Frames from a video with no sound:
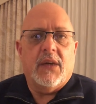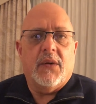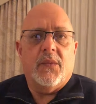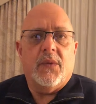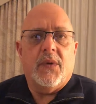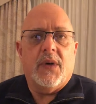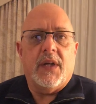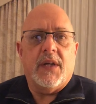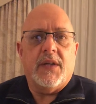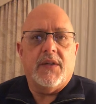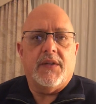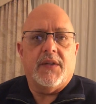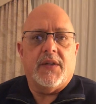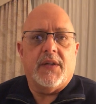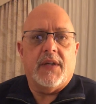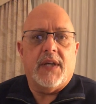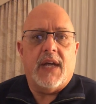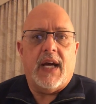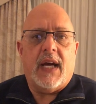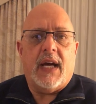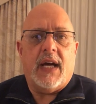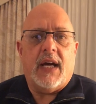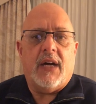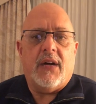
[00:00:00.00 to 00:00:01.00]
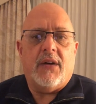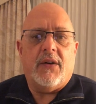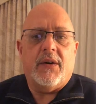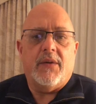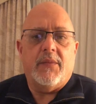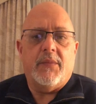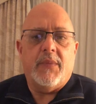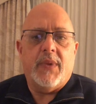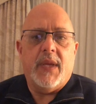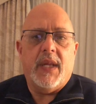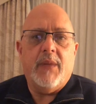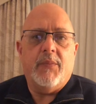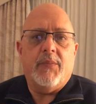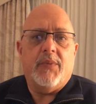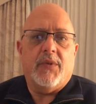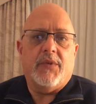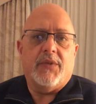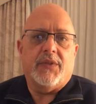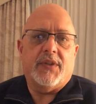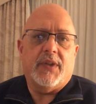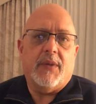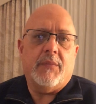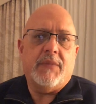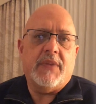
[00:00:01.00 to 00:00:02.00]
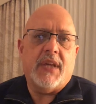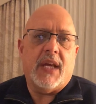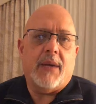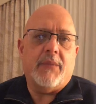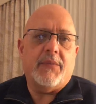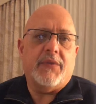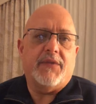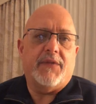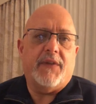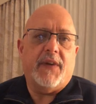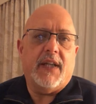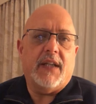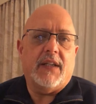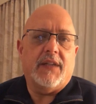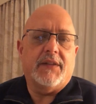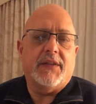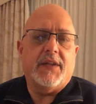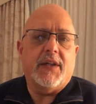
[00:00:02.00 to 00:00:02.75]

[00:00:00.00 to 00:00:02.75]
was how people sometimes fail